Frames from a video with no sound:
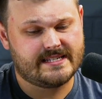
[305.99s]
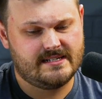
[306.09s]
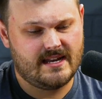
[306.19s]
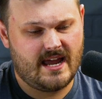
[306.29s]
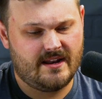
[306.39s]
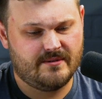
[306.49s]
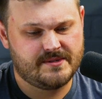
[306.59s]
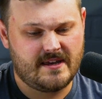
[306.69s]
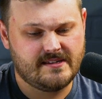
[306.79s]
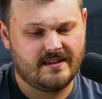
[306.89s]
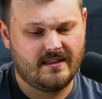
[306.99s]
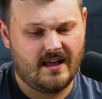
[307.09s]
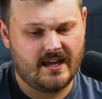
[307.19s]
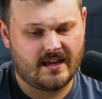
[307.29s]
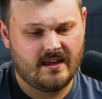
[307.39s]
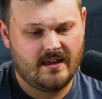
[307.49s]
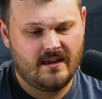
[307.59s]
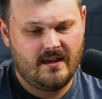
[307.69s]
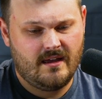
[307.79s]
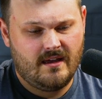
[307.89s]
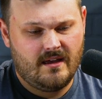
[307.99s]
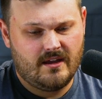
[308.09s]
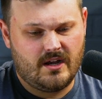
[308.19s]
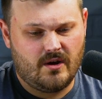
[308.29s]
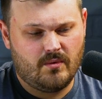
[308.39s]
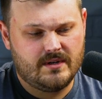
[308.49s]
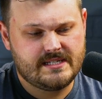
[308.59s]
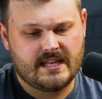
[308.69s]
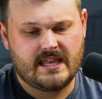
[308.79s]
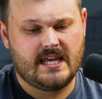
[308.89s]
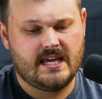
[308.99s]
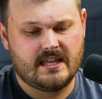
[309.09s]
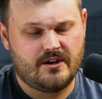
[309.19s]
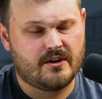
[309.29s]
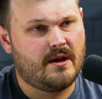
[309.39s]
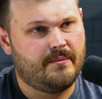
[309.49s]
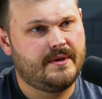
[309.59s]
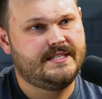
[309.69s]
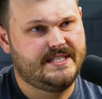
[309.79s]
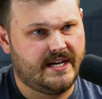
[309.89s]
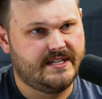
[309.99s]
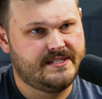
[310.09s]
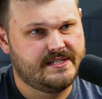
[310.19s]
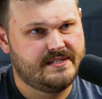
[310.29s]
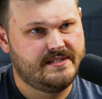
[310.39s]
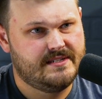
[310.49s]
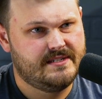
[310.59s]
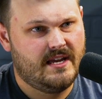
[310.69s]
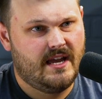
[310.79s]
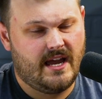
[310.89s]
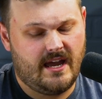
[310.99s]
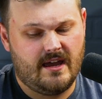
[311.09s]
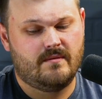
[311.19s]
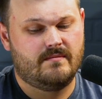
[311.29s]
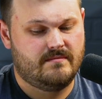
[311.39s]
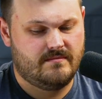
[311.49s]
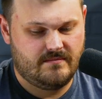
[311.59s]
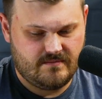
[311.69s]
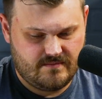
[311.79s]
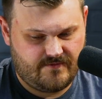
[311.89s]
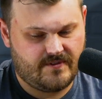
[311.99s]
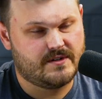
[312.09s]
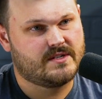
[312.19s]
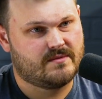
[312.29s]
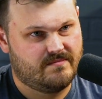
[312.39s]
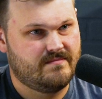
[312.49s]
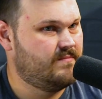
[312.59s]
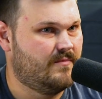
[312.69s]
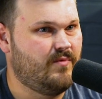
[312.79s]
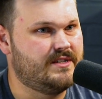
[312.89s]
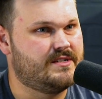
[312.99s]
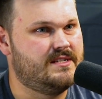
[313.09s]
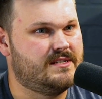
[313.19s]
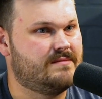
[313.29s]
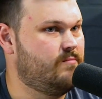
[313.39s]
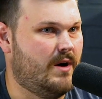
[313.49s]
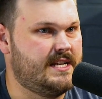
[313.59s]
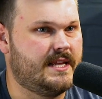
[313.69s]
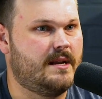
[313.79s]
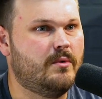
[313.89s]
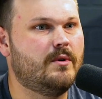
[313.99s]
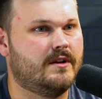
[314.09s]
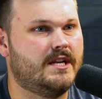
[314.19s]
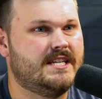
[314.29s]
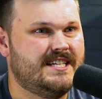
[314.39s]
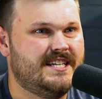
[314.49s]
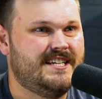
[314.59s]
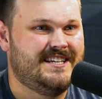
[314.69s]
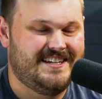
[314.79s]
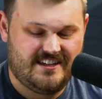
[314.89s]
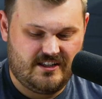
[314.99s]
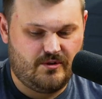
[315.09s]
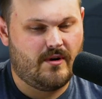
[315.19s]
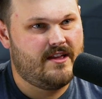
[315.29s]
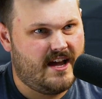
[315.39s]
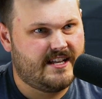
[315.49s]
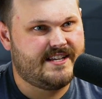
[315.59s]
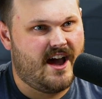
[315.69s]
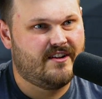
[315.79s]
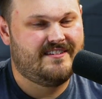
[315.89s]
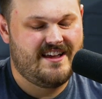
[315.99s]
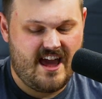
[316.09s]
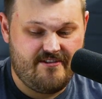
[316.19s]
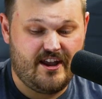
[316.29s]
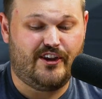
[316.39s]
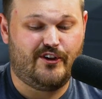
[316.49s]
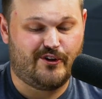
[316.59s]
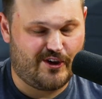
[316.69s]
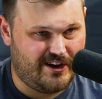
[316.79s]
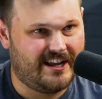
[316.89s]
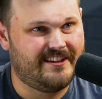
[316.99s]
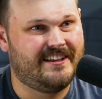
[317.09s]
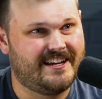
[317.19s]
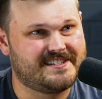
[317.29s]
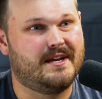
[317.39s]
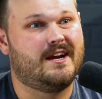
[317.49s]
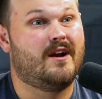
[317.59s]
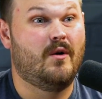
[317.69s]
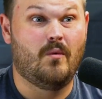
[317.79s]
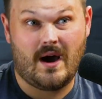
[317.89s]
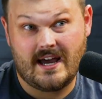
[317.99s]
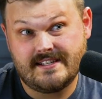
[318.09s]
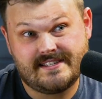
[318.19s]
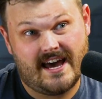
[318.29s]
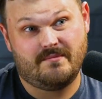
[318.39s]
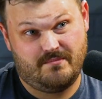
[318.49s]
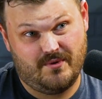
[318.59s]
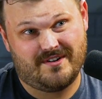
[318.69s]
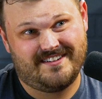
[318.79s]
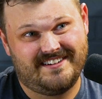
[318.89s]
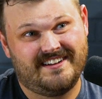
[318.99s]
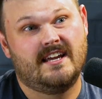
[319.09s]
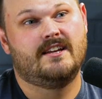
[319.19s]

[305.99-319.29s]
And it was basically like, what is the thing that your company does? And first question is, why is that important? You write that down, and then you go down to the next layer. Why is that important?